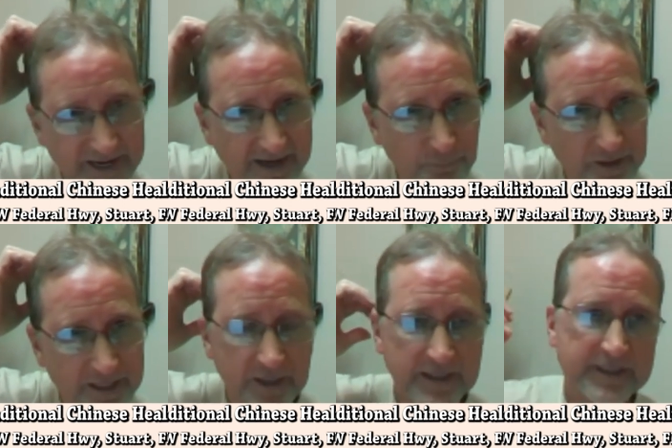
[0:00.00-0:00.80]
not really
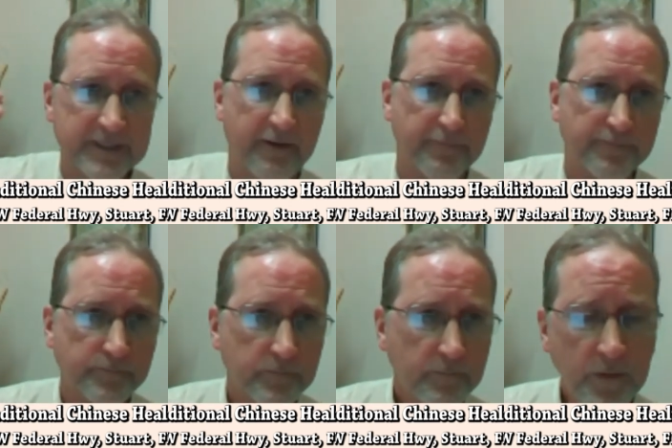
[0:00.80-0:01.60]
good stuff
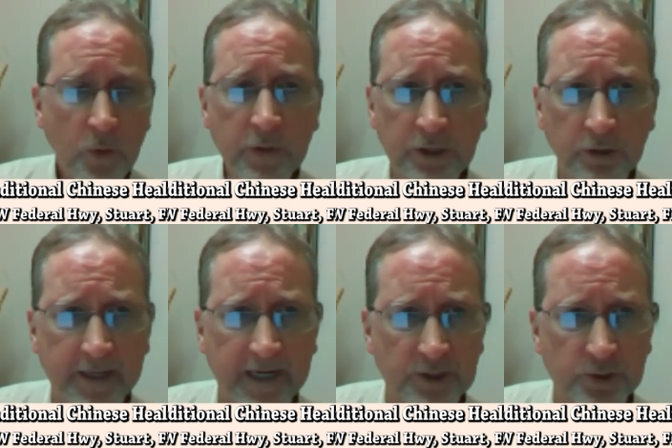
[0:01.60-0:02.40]
when you're
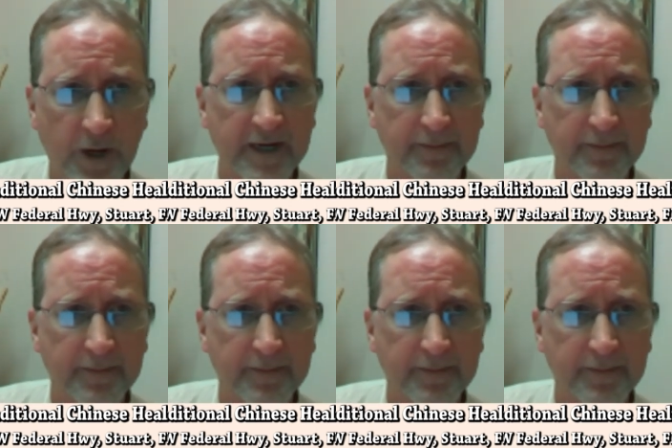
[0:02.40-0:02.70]
looking at trying to